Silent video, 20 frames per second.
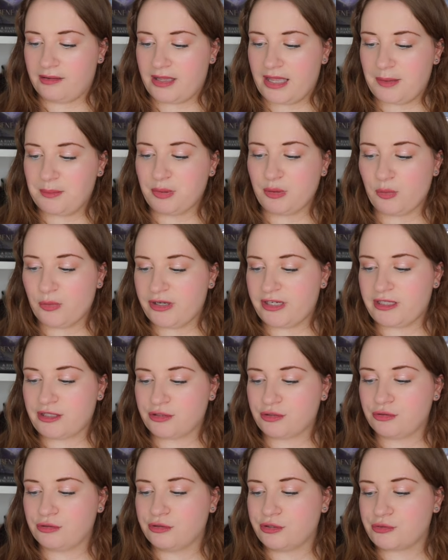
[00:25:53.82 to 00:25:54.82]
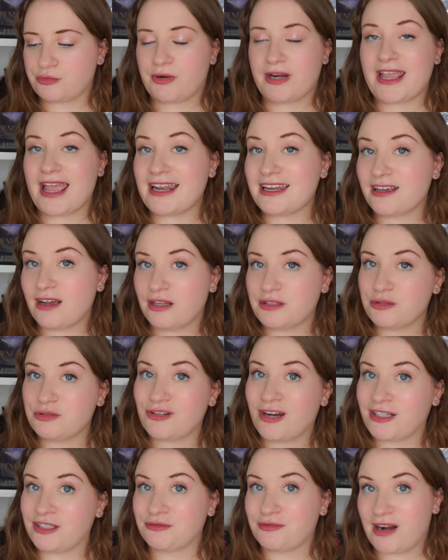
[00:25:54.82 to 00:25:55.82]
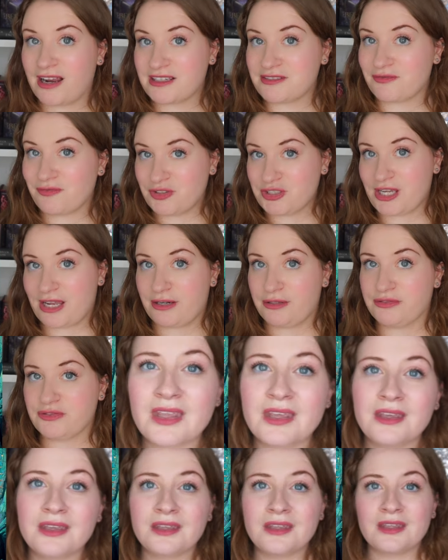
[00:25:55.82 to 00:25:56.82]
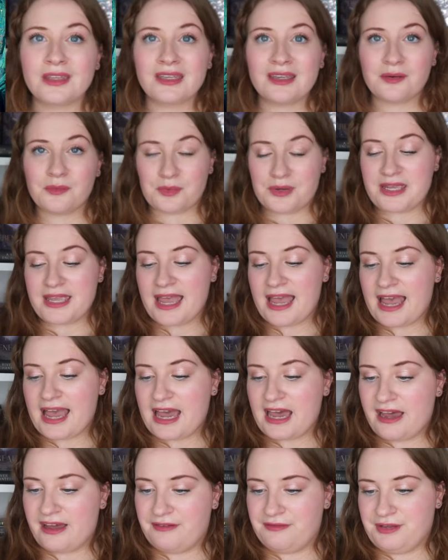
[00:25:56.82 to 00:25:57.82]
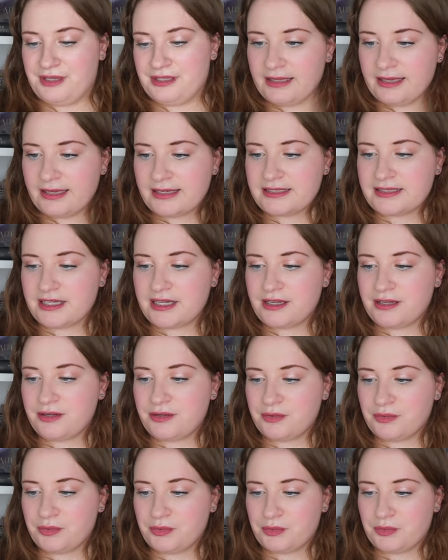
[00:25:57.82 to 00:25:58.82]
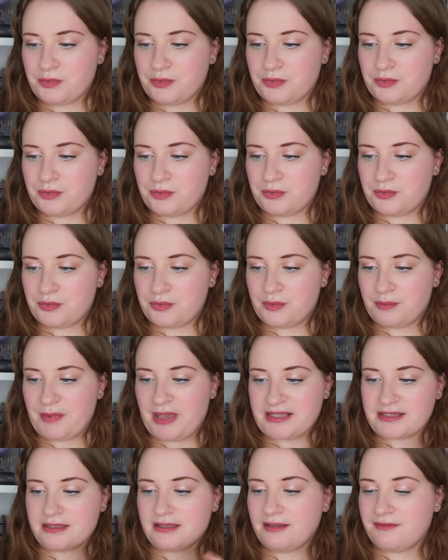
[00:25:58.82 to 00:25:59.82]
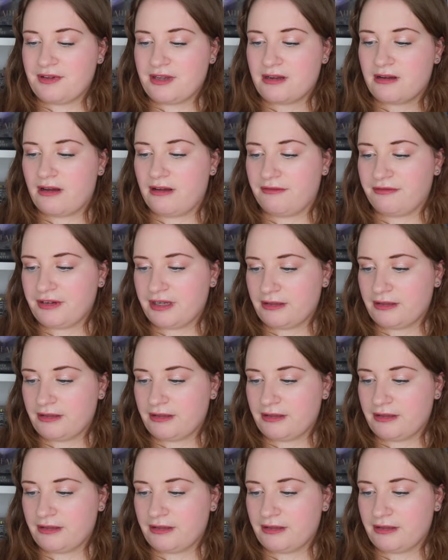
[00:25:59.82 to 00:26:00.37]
employed to destroy any gods who try to rise from the shadows. We have Kissin, who makes a living off